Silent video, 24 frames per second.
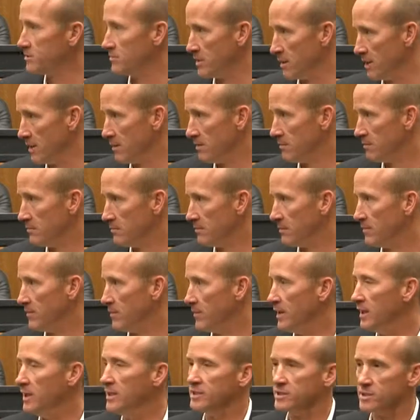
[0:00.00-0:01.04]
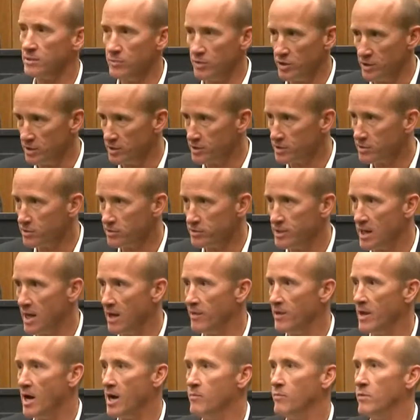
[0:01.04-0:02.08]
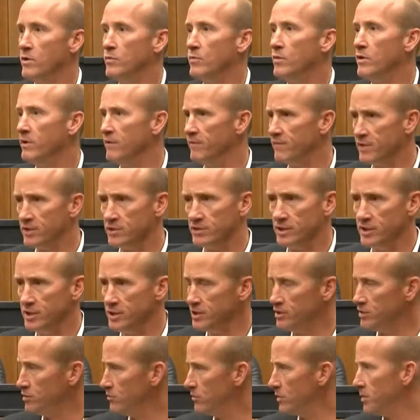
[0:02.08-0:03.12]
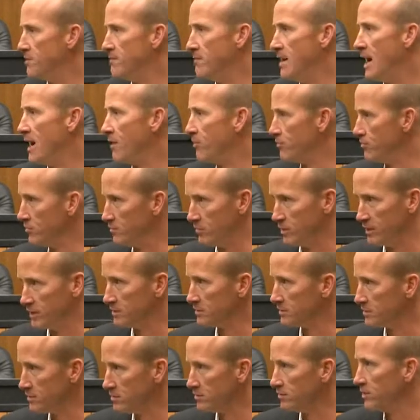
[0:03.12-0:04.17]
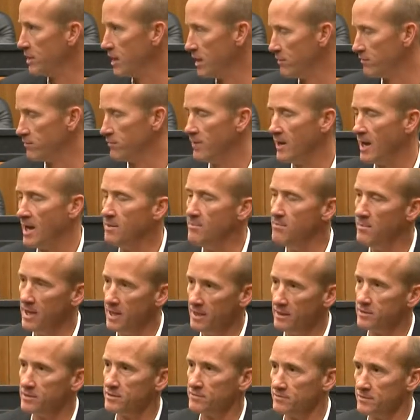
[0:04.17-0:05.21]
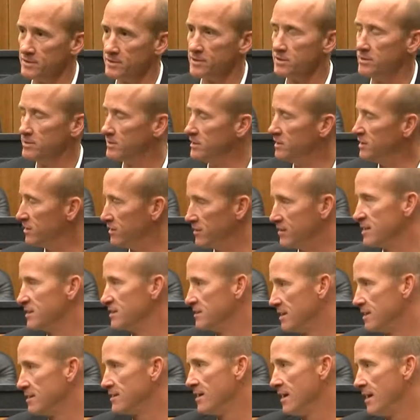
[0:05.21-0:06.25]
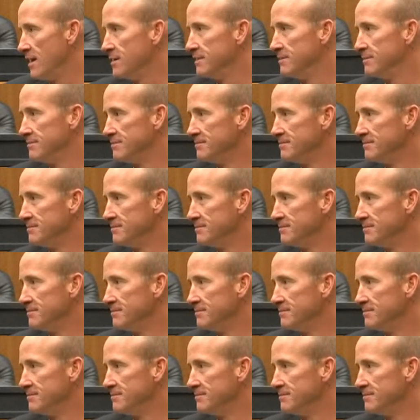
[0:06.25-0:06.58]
some care. And someone can still dial 911 if there's an issue with the bathroom. We can still care for that, maintenance facilities and things like that.